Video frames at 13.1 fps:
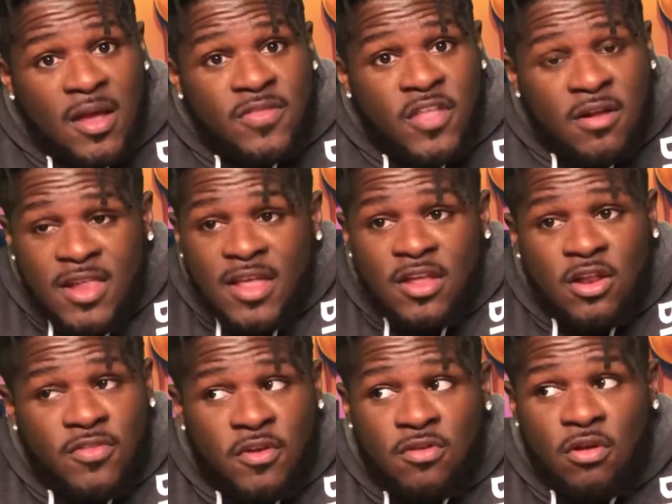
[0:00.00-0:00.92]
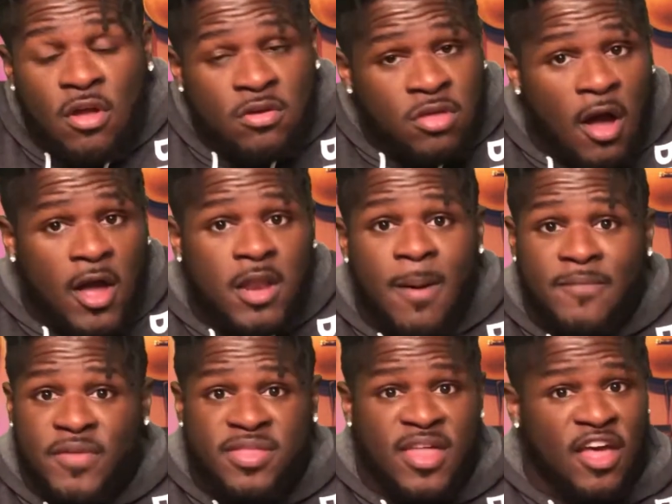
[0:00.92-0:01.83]
You're talking about
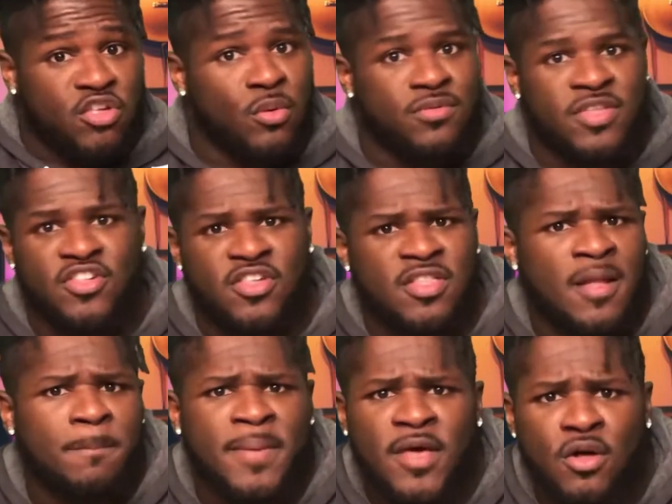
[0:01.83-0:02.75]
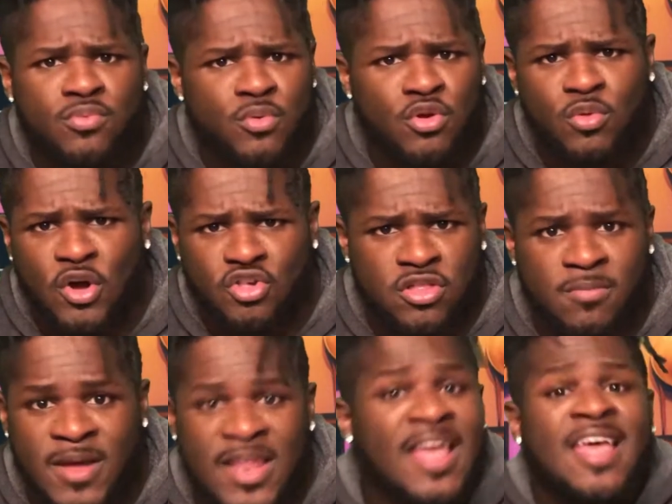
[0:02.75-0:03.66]
the sexual tension that builds when you crush on
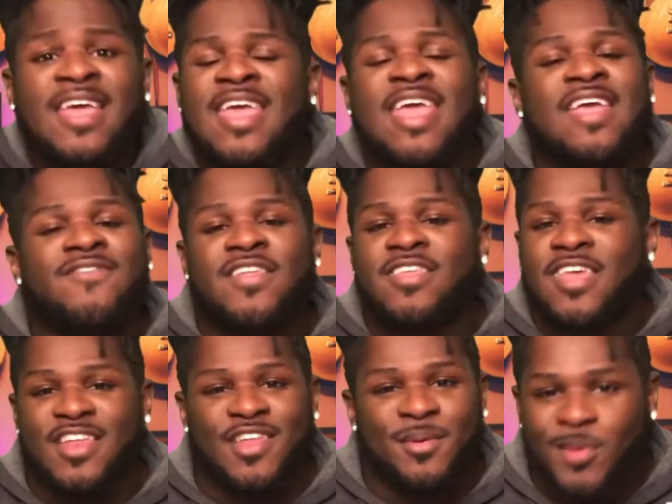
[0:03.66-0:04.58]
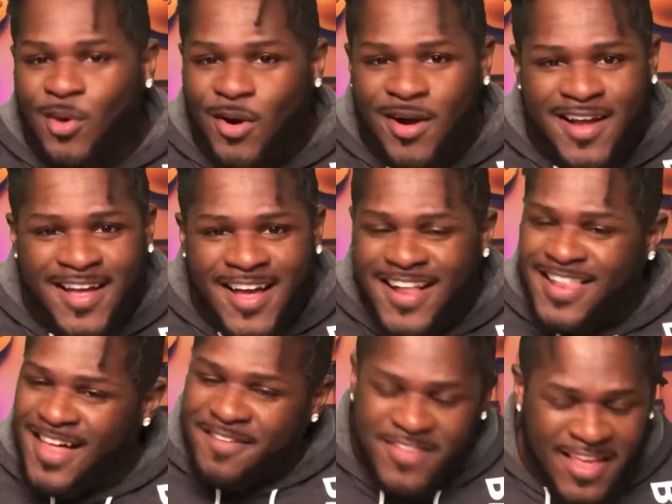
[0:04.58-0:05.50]
somebody. Even Kenya Moore. I
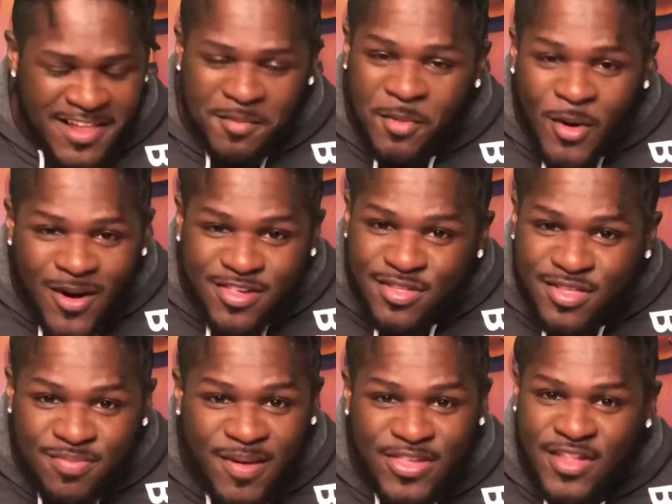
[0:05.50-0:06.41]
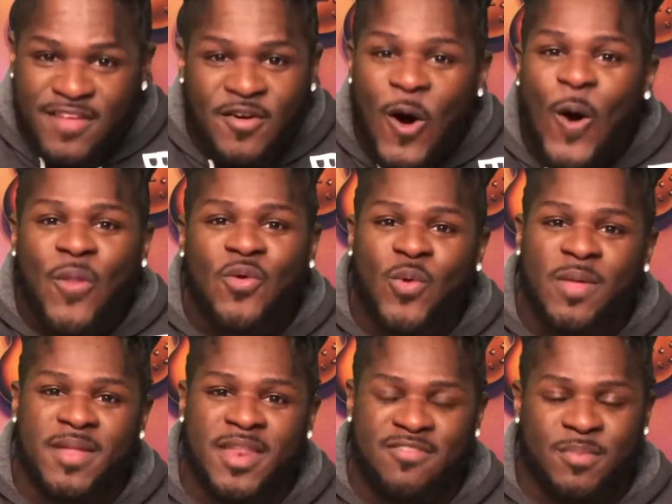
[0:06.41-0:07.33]
love Kenya Moore just as much. I love all the
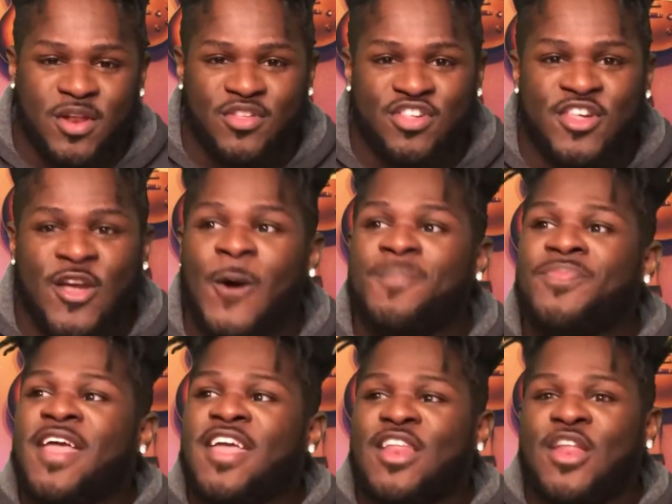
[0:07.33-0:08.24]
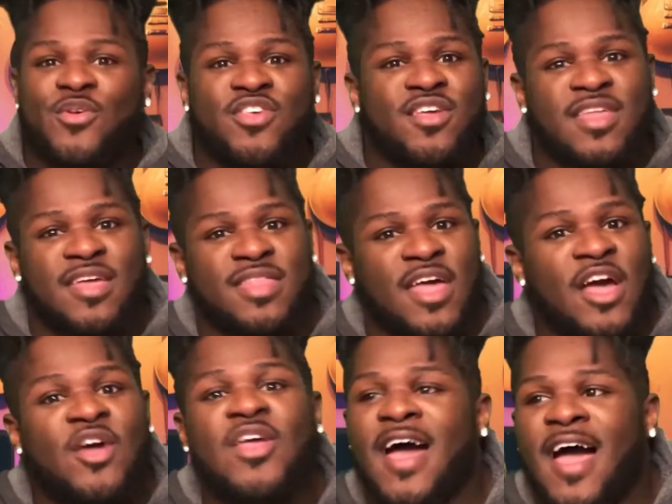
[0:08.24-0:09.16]
women who've been on the show. She says,
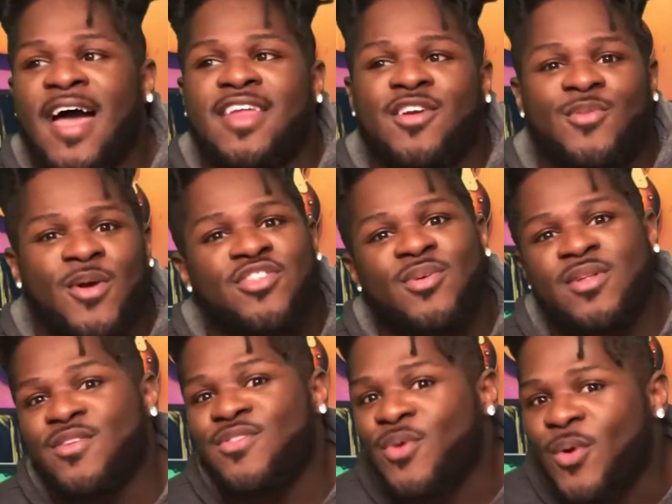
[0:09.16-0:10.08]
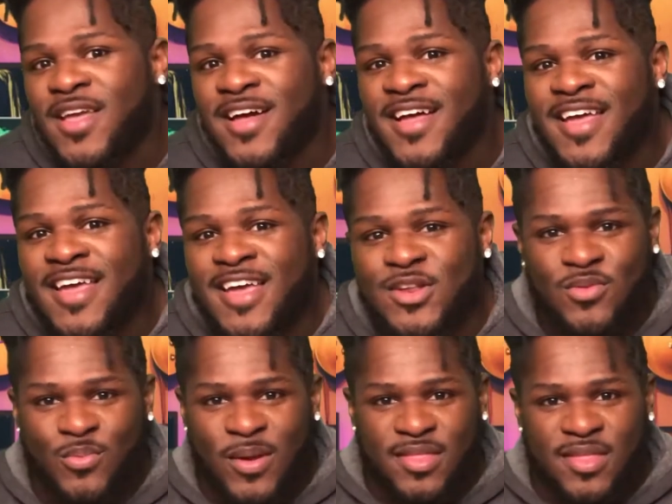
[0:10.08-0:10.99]
"Oh yeah, I had a crush on LaToya, in
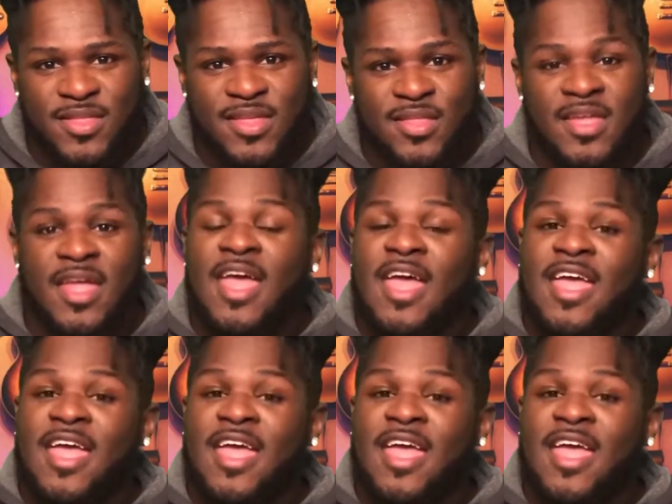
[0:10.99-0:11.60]
the recent season."